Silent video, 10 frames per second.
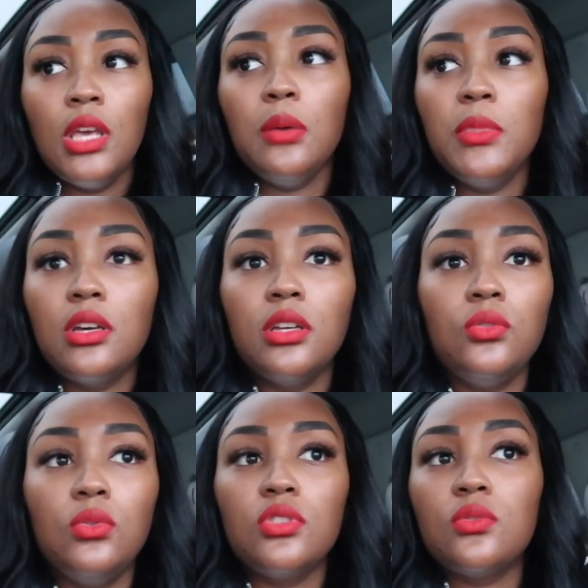I'm gonna cut
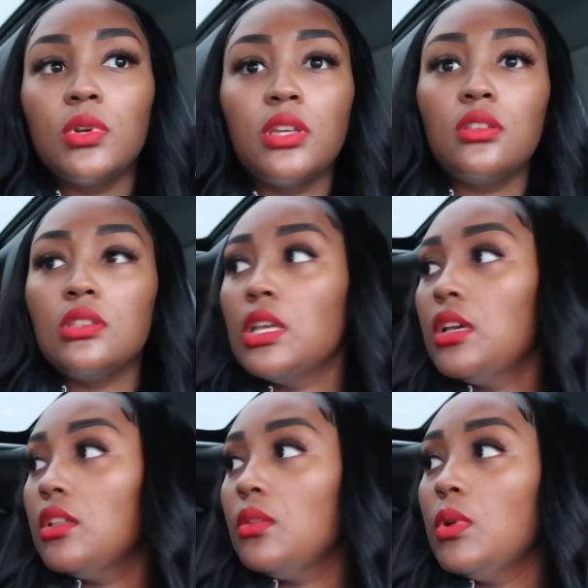through this way because
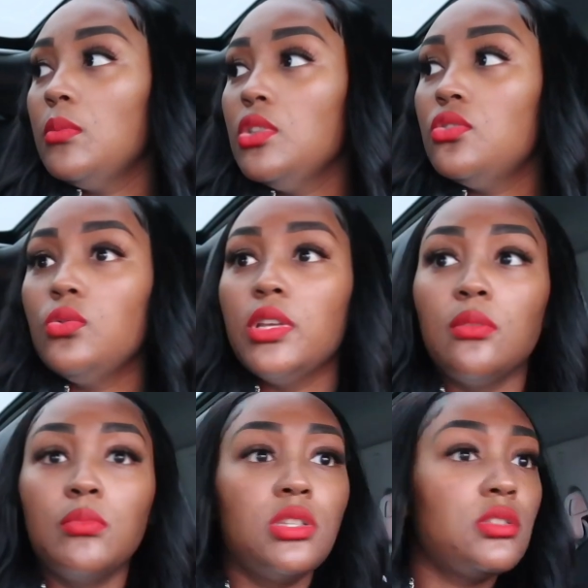that other way be too
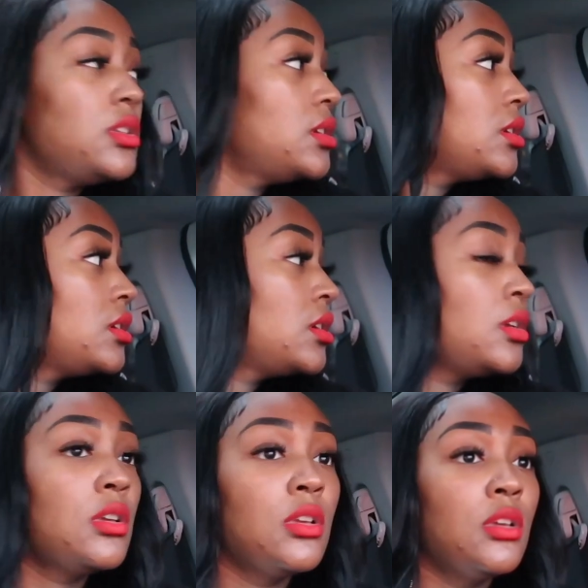damn busy.
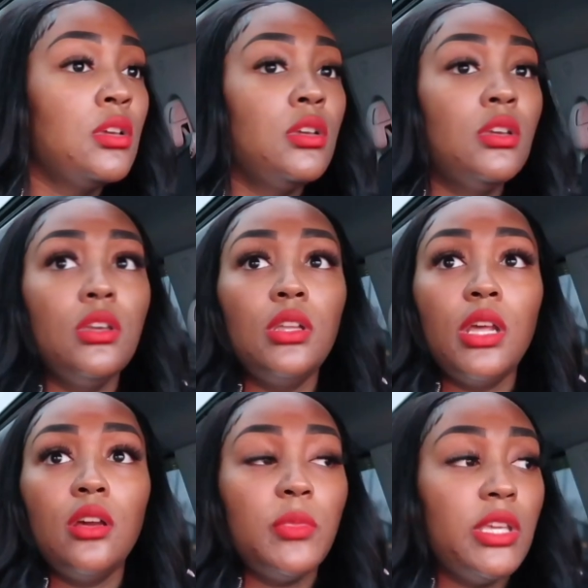And
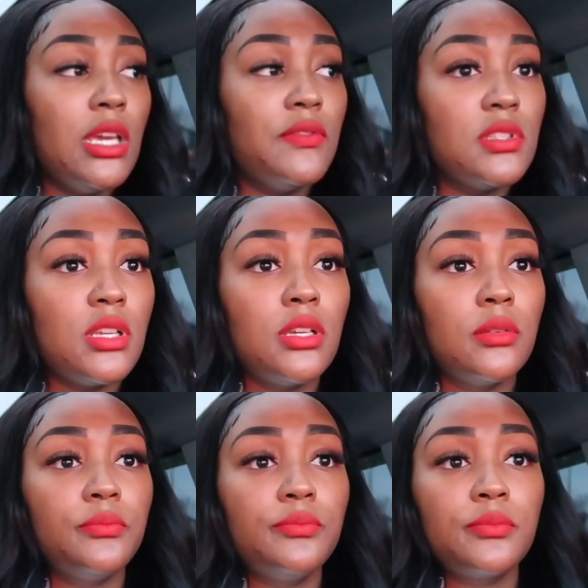I don't be having
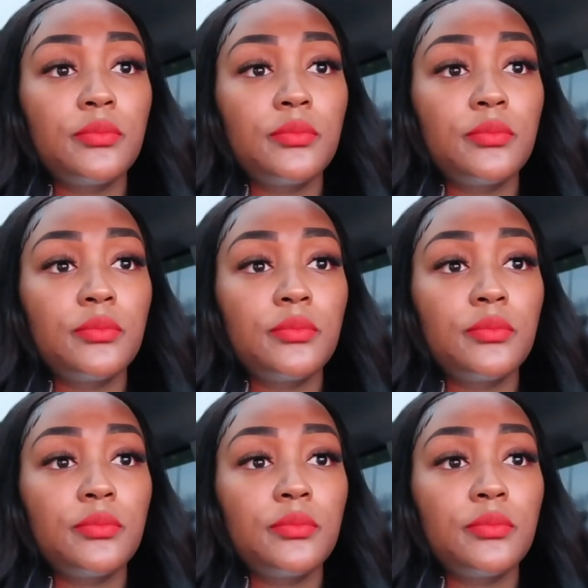time.